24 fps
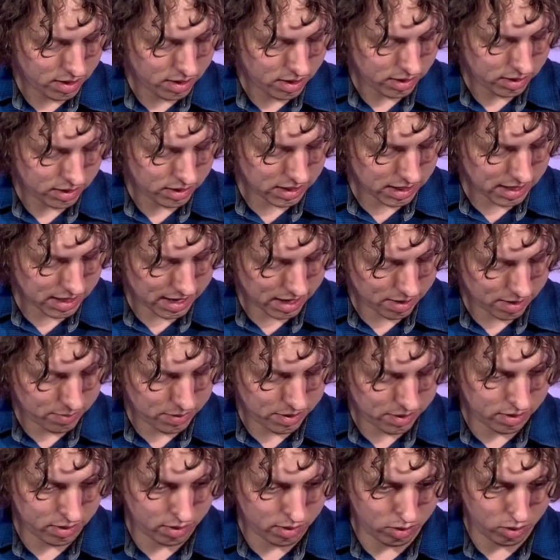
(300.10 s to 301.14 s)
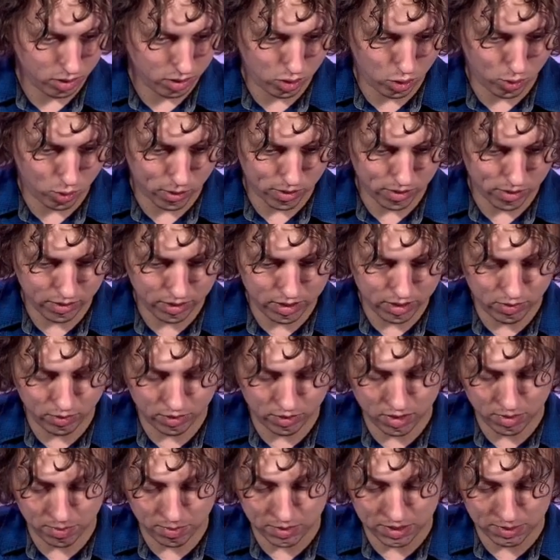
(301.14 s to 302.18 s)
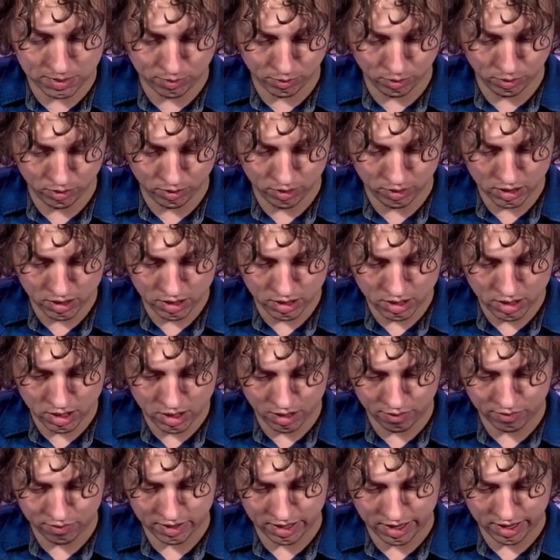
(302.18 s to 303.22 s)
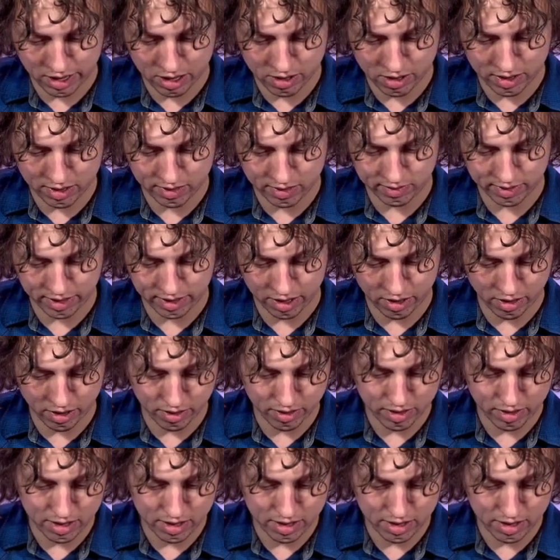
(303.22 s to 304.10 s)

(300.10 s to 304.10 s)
He had been quarreling with the people of Tyre and Sidon,